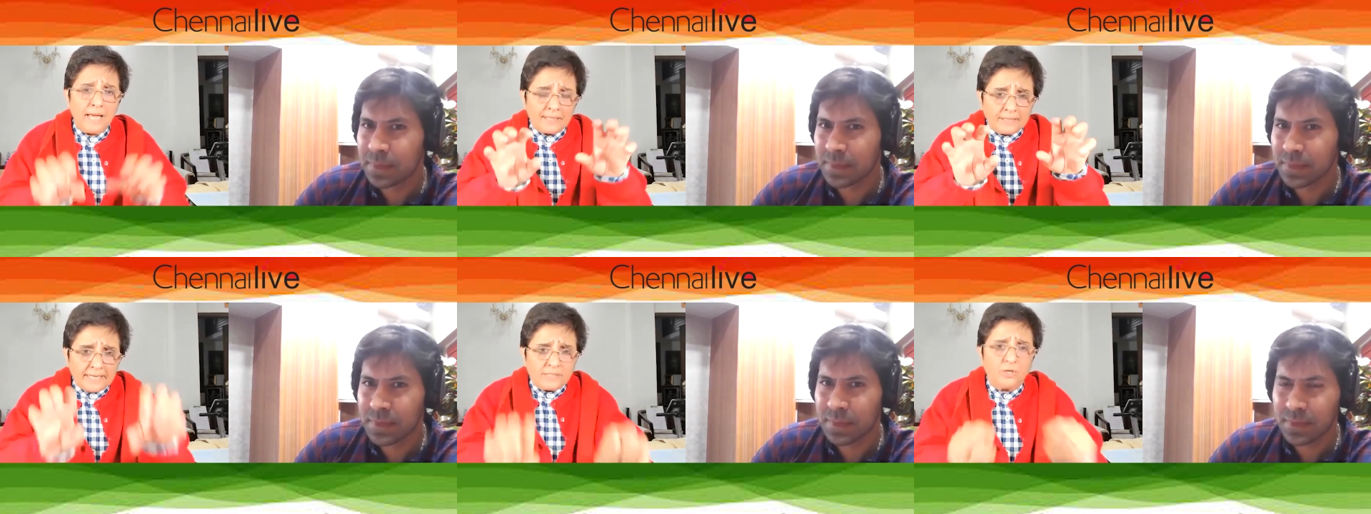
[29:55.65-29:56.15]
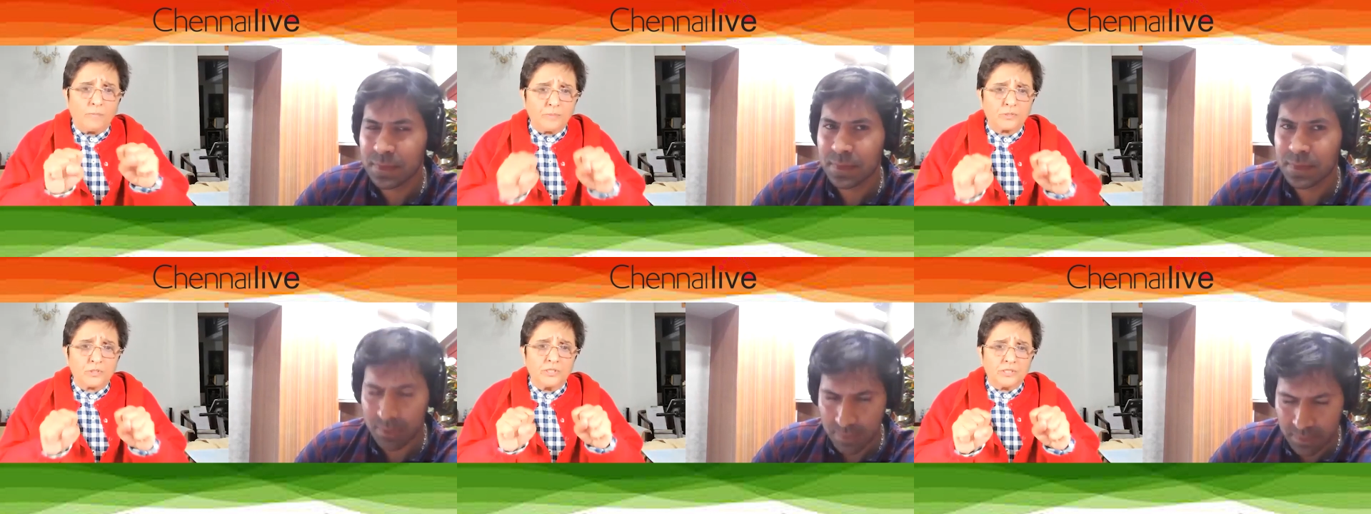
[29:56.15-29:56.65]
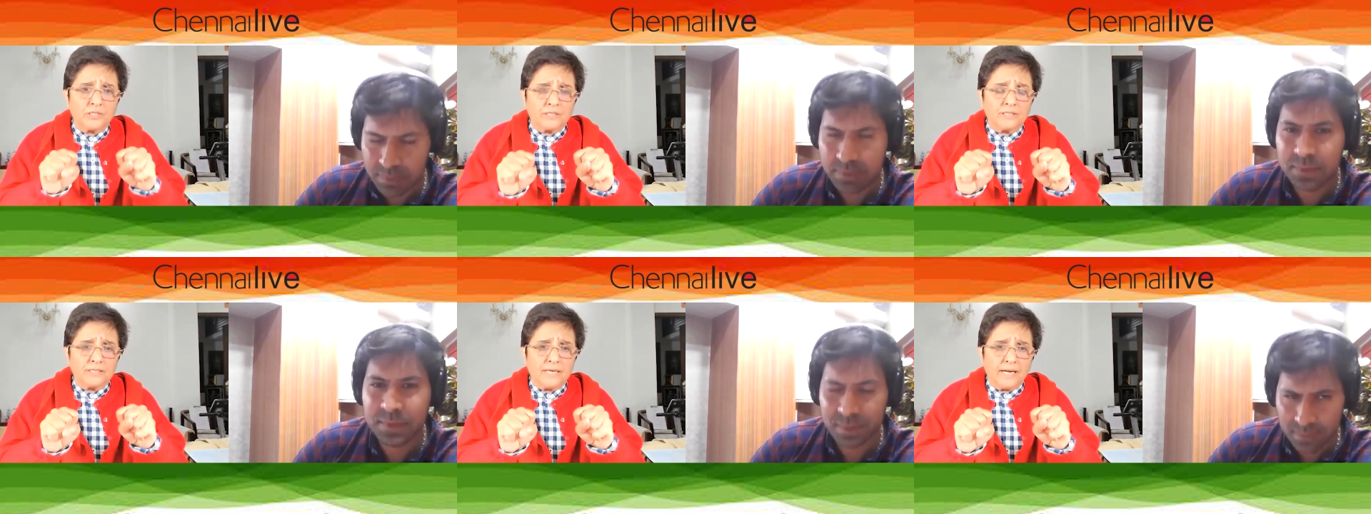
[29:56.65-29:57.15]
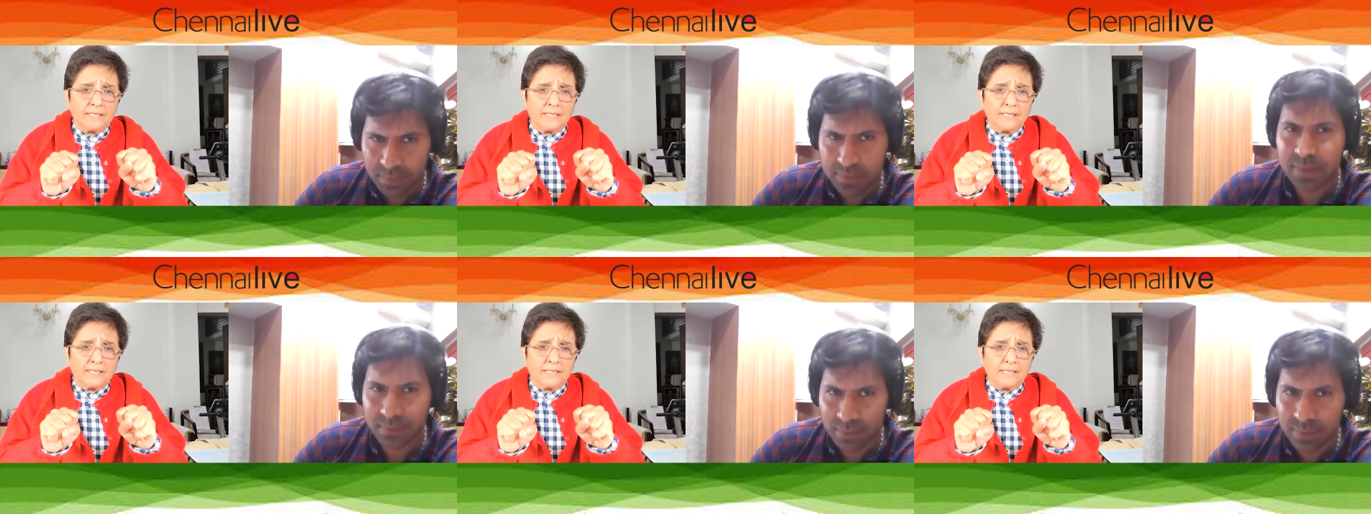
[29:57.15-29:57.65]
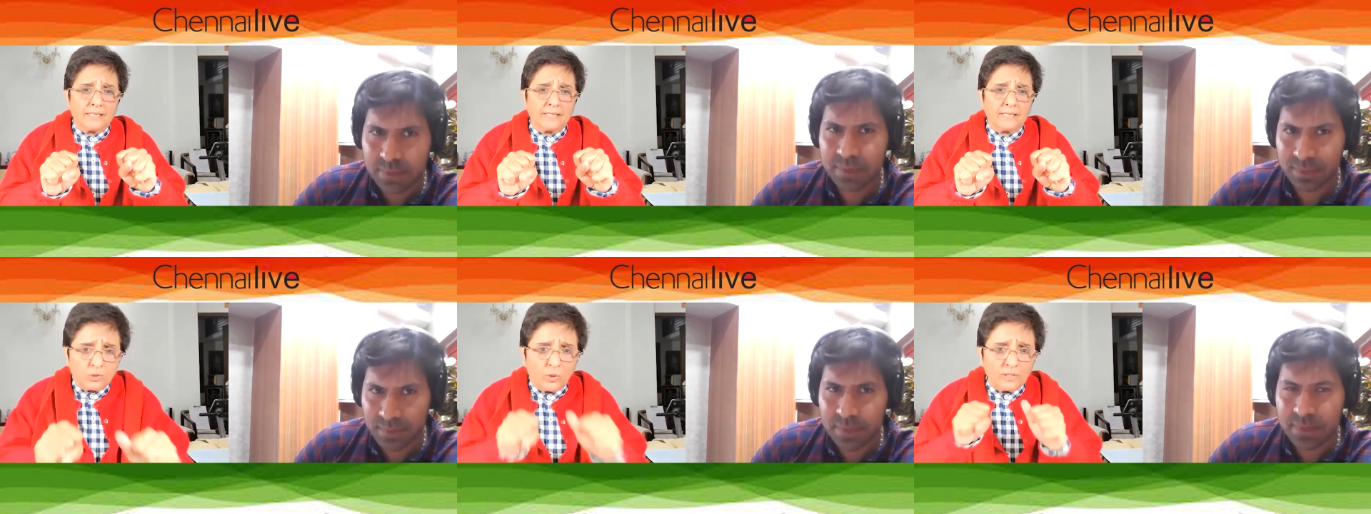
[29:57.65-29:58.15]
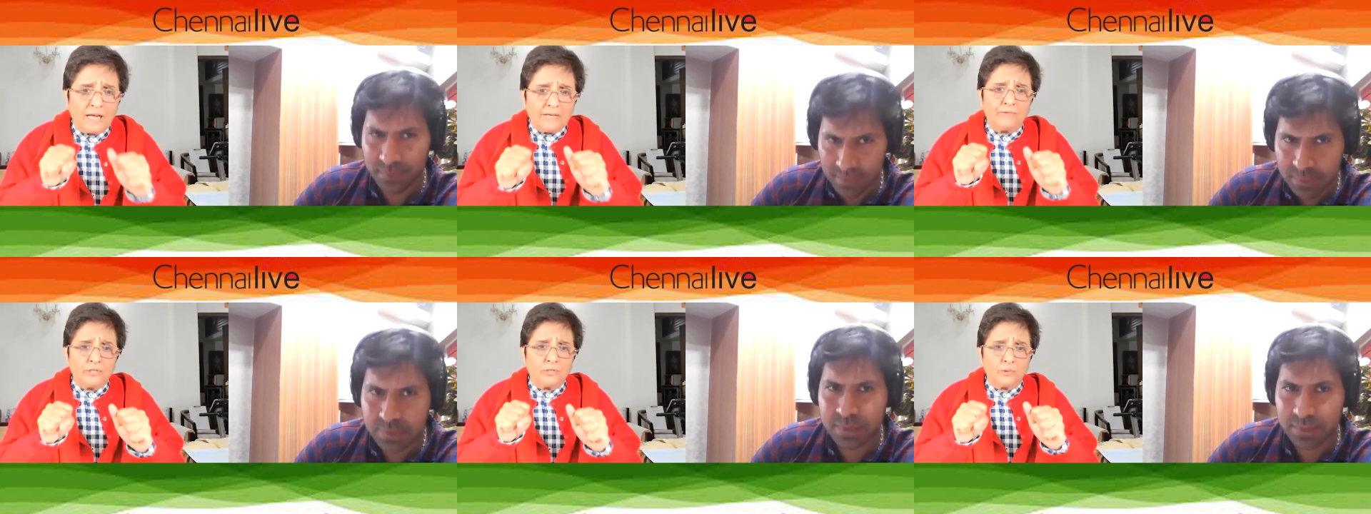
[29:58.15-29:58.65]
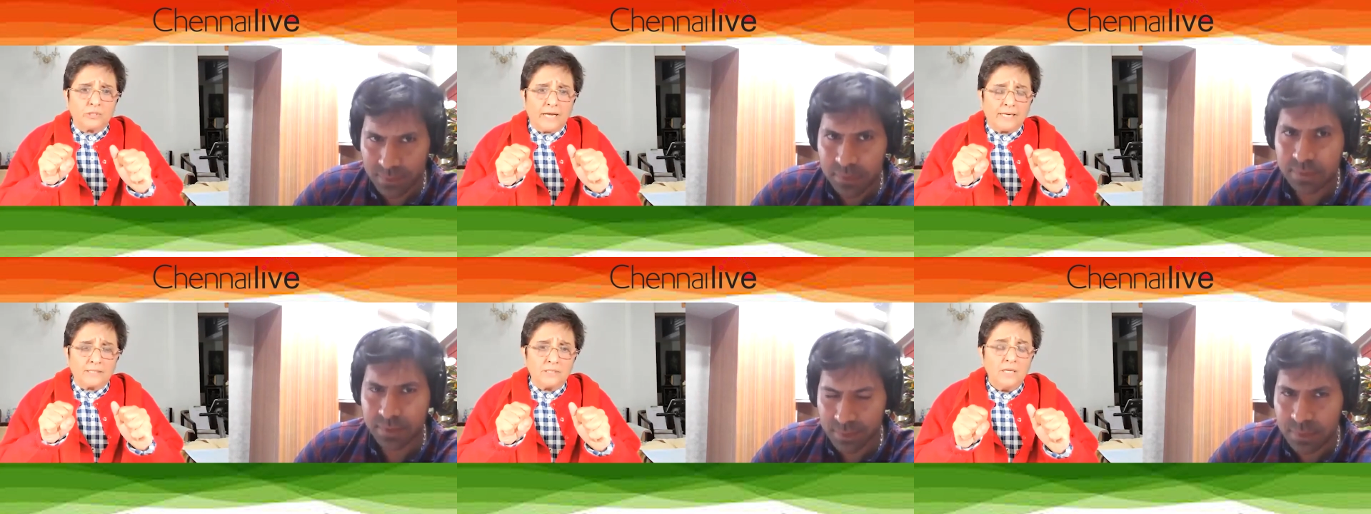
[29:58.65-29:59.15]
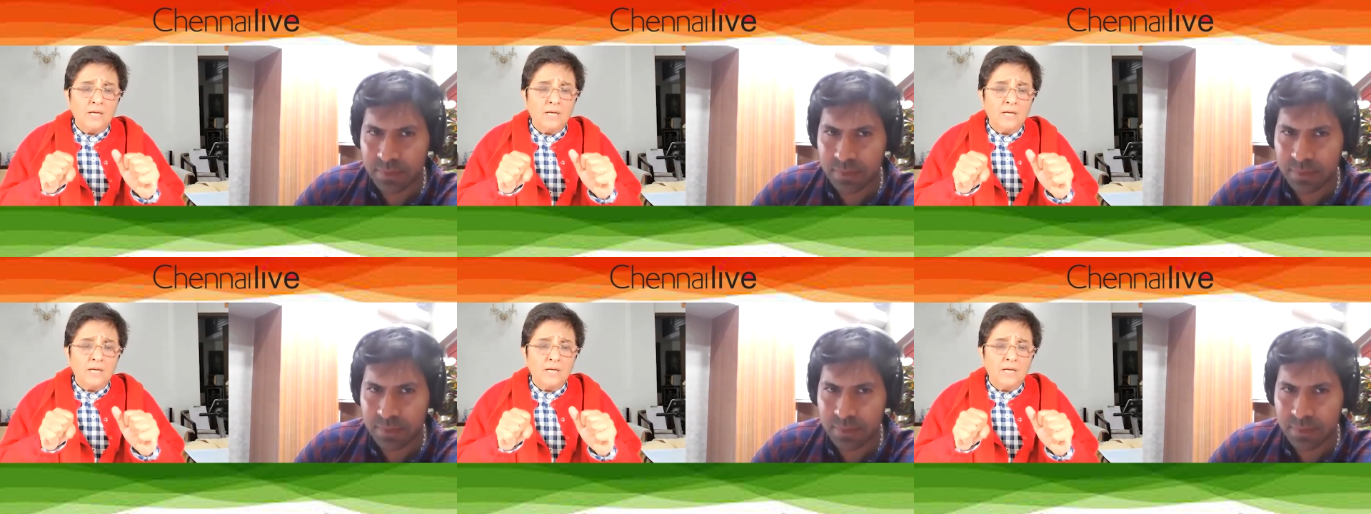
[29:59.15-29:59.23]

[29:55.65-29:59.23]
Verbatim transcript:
Speaker 1: and take the opportunities in the hands, take his own life into his hands,